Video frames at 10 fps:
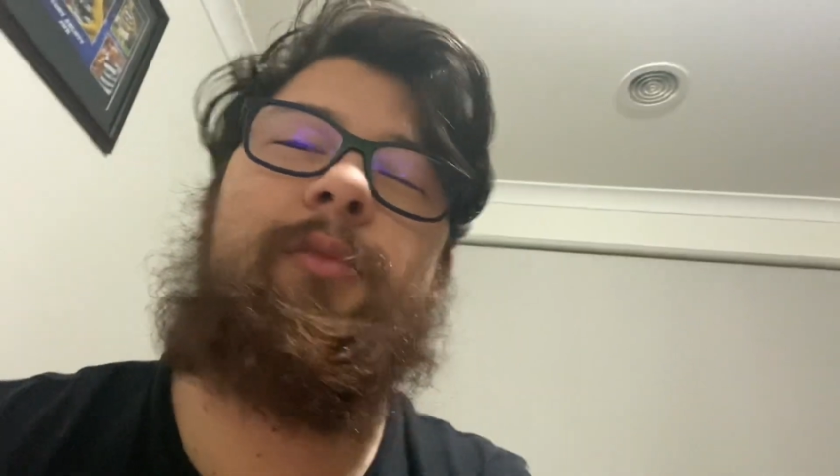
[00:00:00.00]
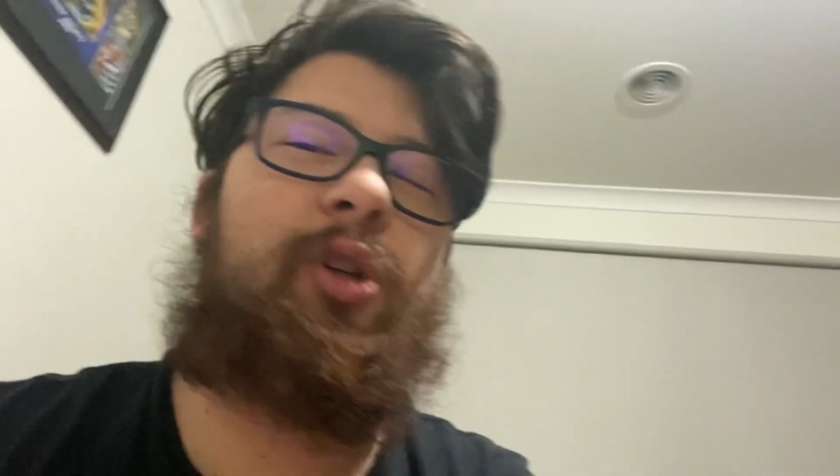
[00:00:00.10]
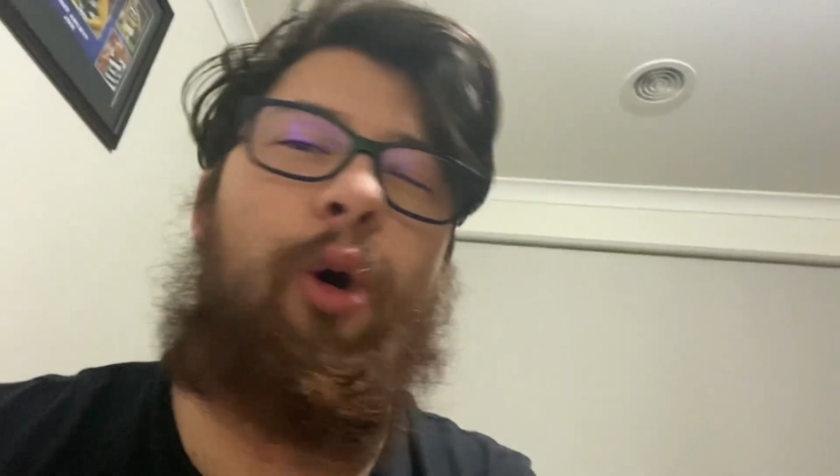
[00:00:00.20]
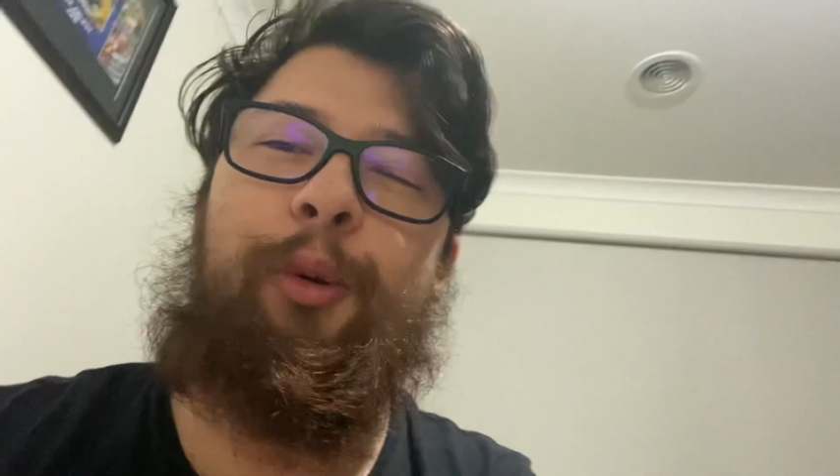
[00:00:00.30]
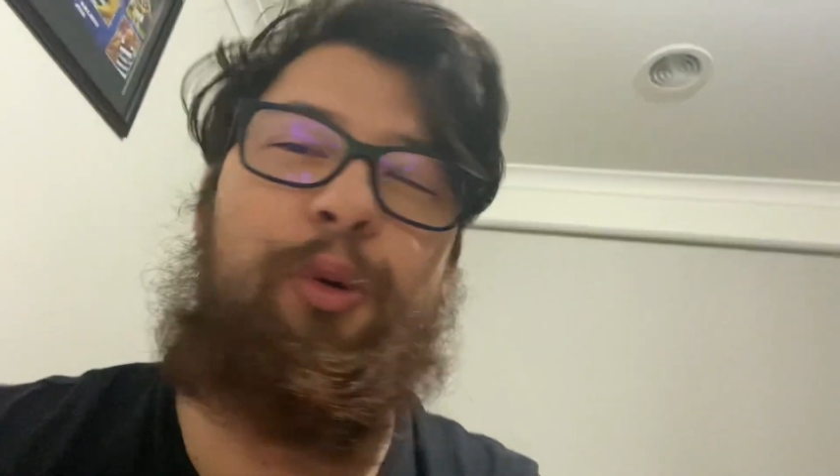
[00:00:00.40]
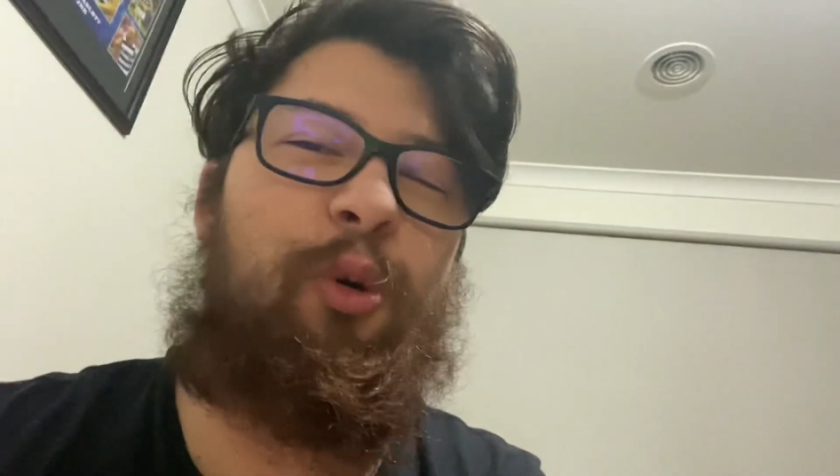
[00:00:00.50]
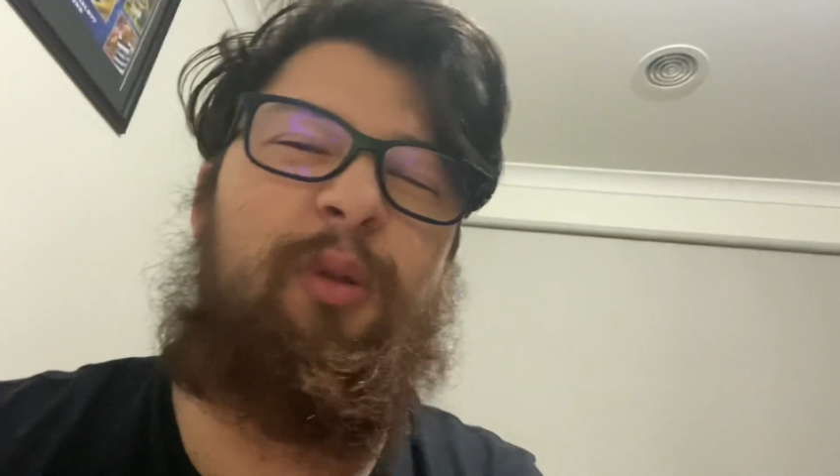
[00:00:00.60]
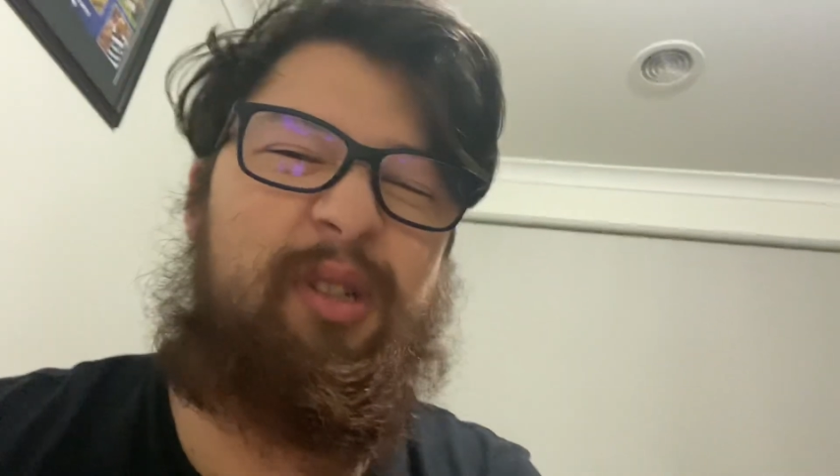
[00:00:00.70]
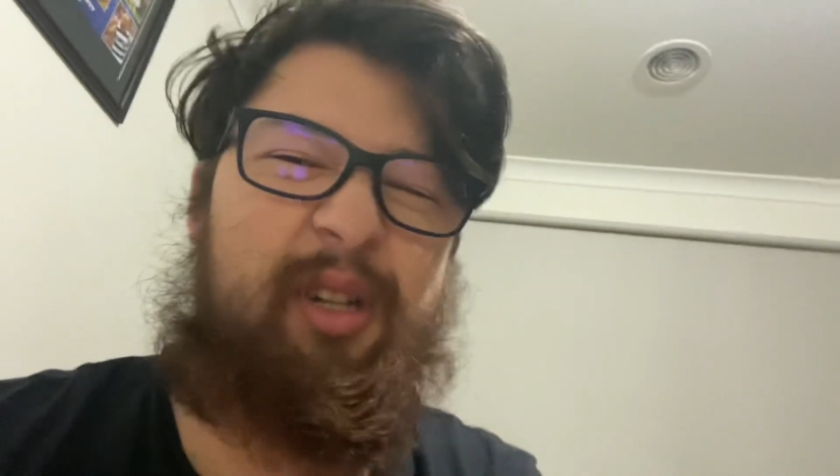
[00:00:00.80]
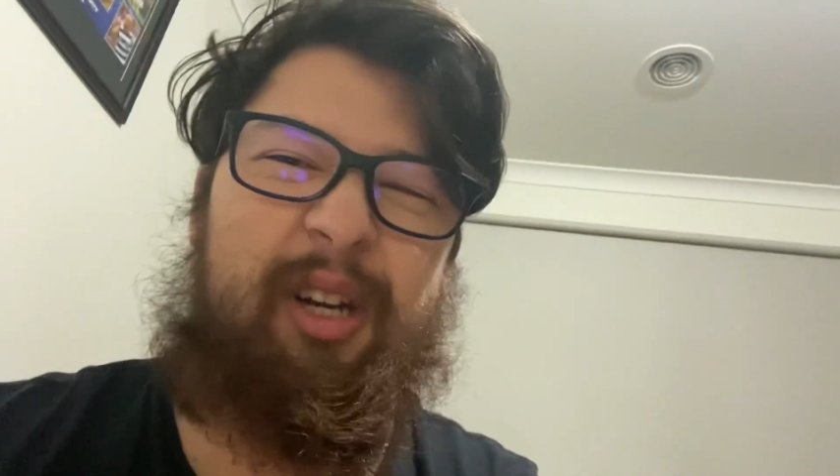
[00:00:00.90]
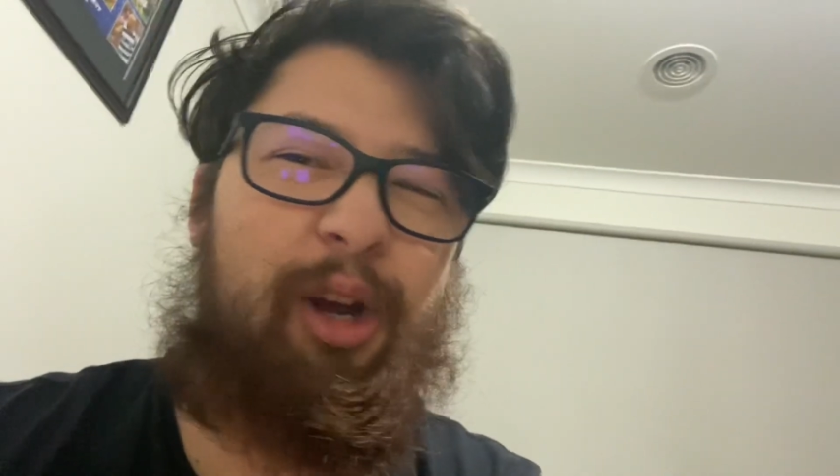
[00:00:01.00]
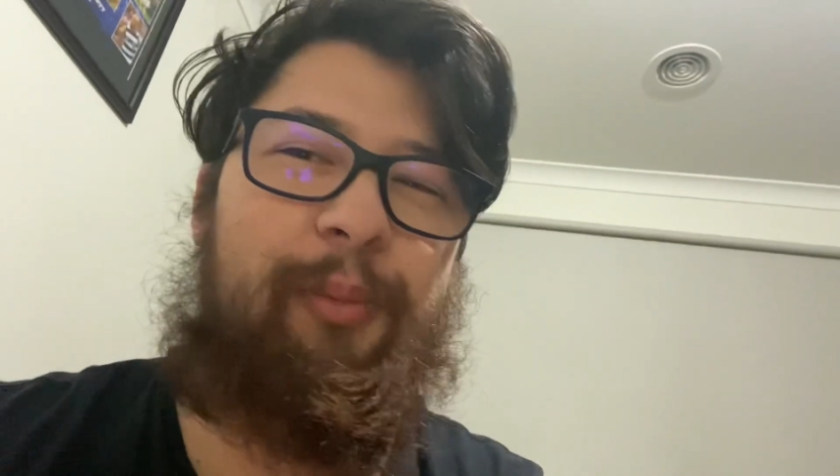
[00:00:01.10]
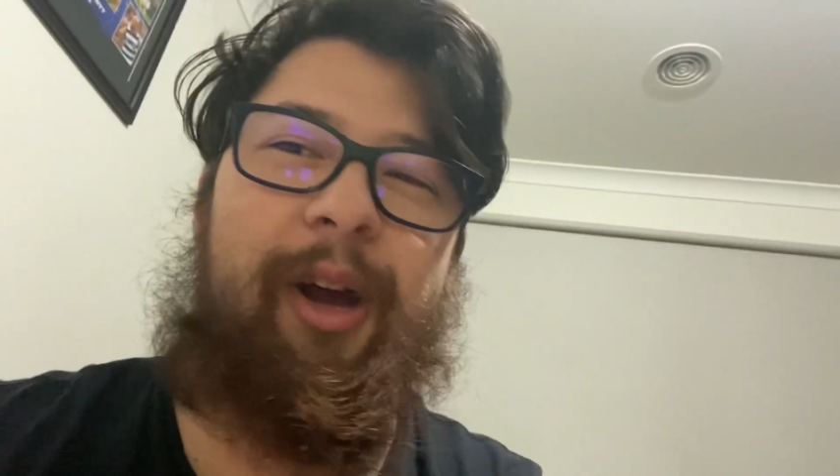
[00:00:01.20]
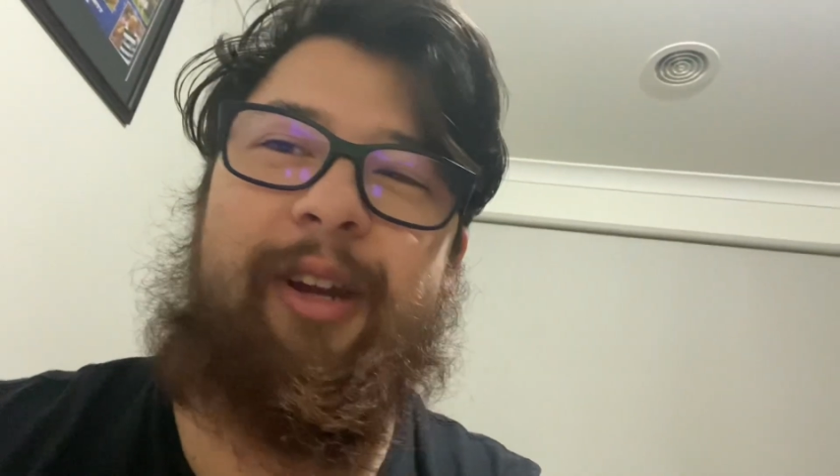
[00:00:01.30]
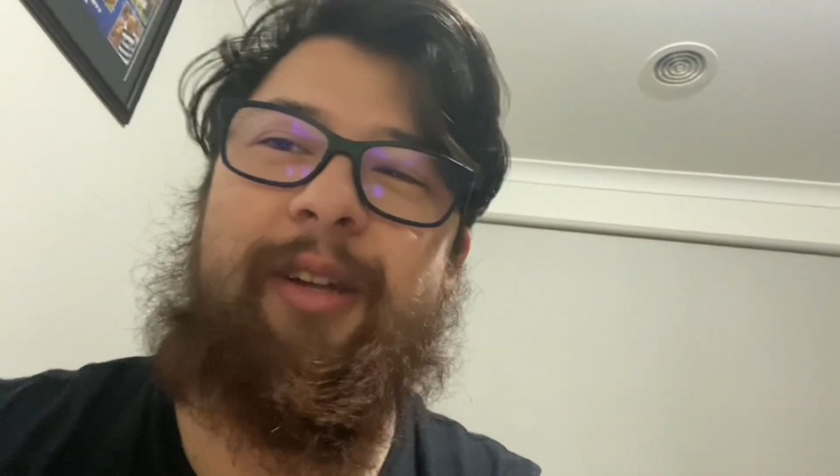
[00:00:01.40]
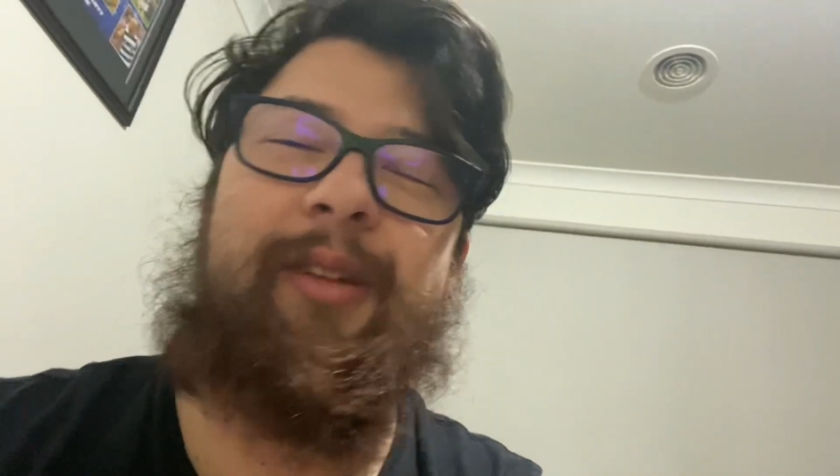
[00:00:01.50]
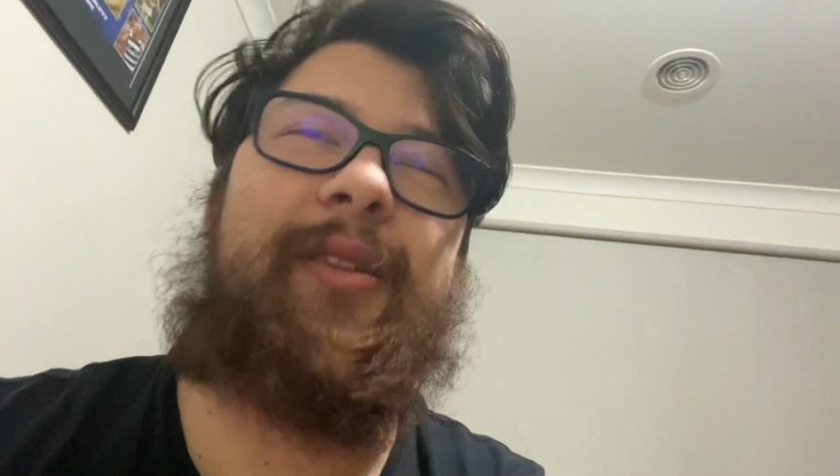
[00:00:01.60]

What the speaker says: Collingwood always going to come back.